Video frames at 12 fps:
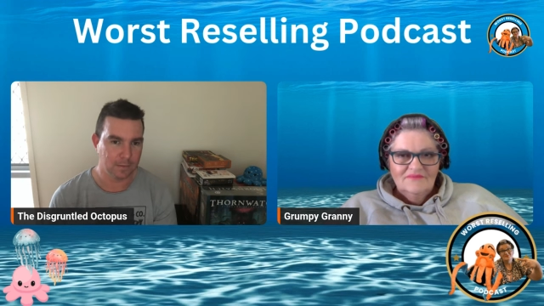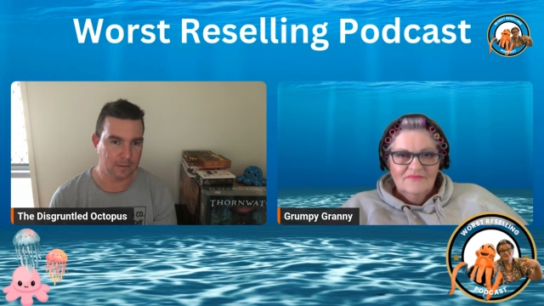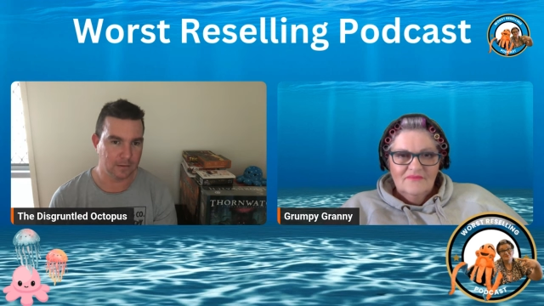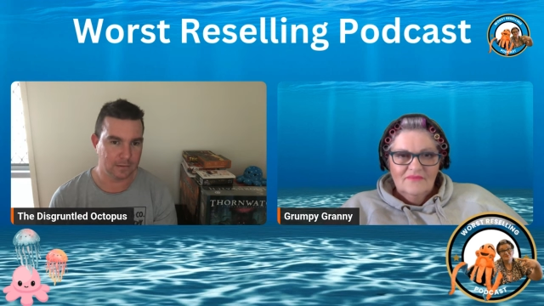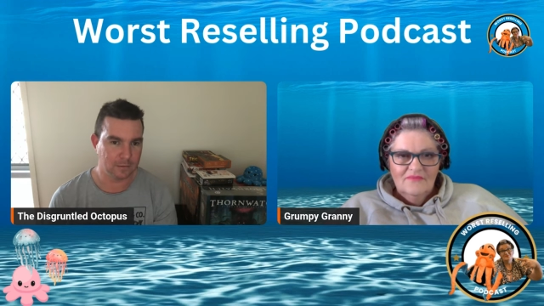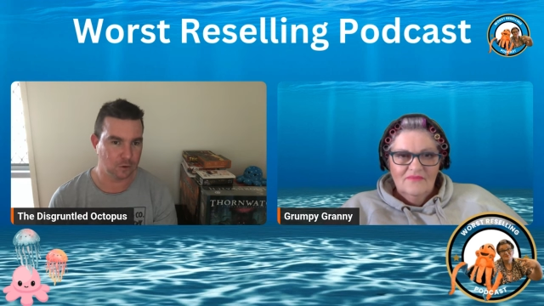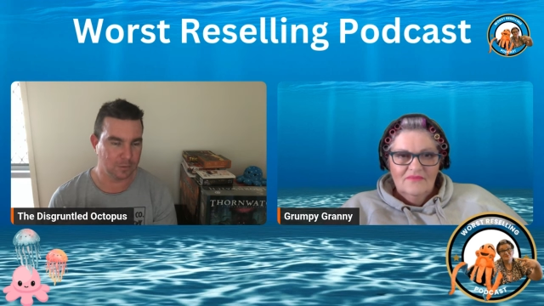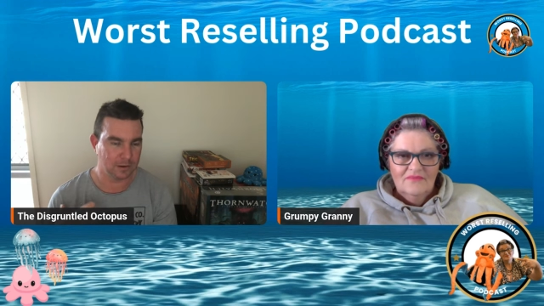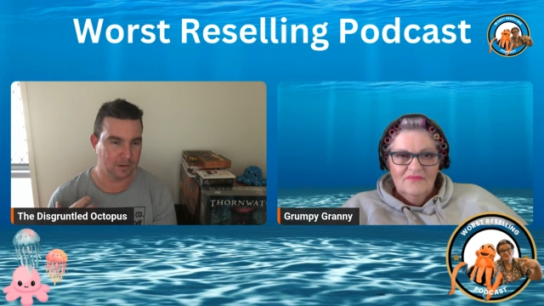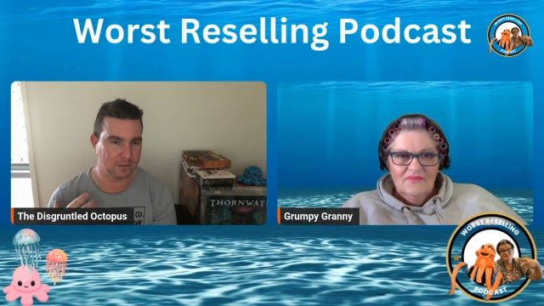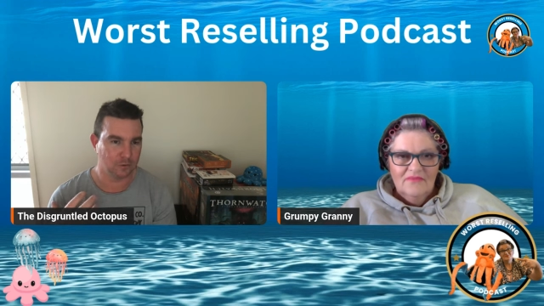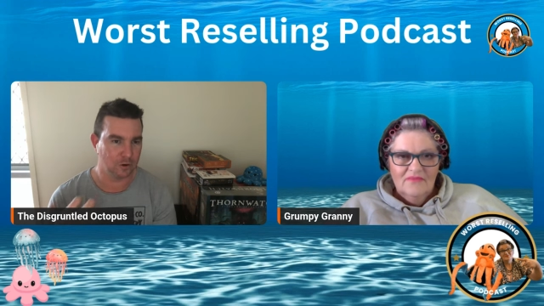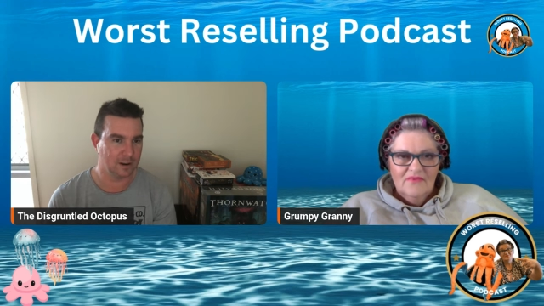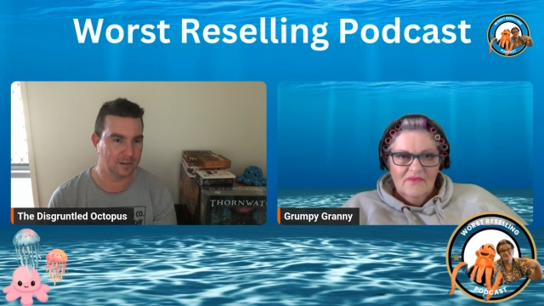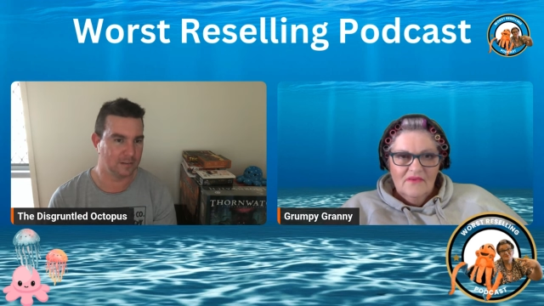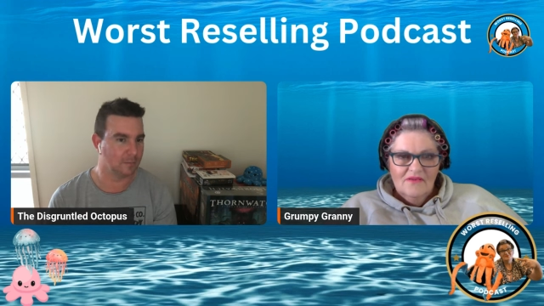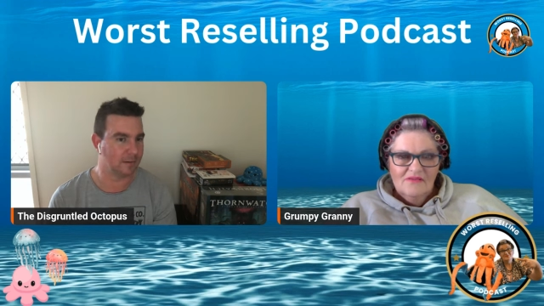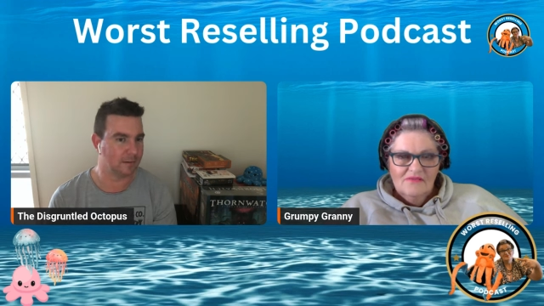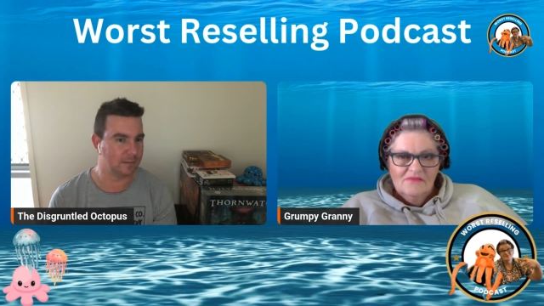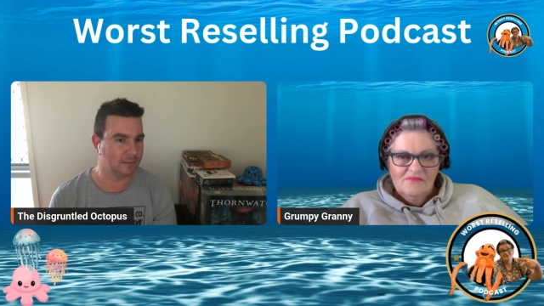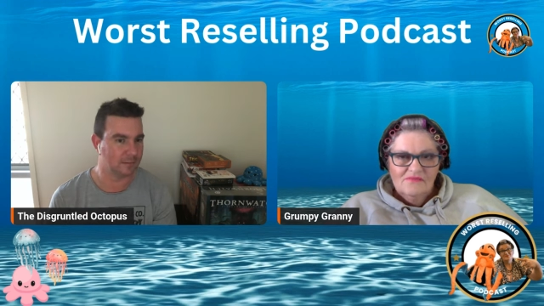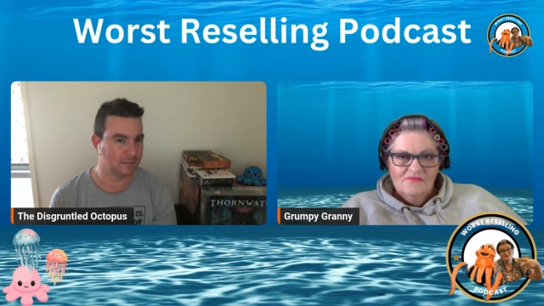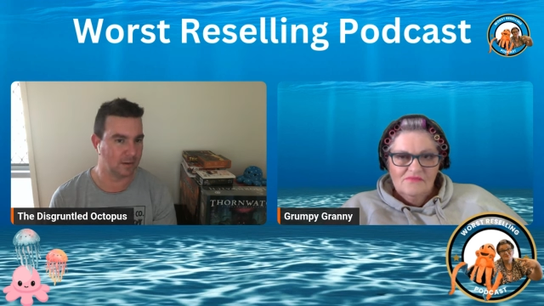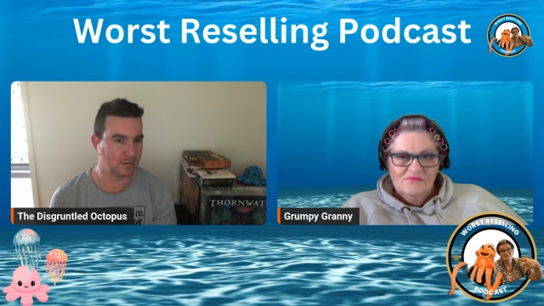Speaker 1: This is, should be treated as a
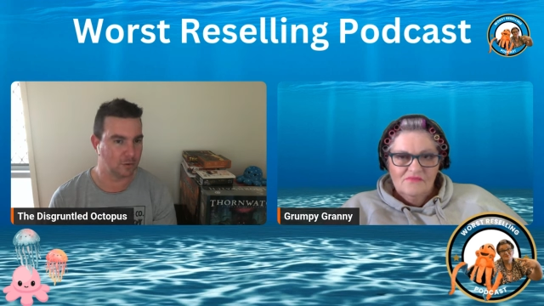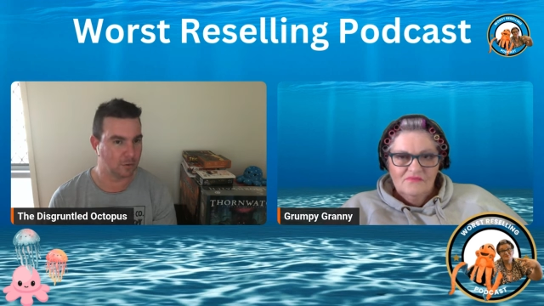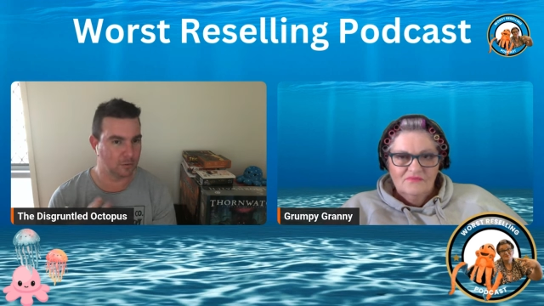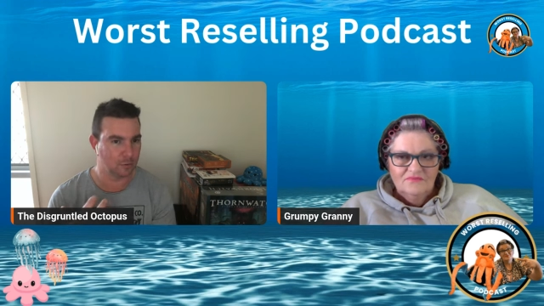business venture.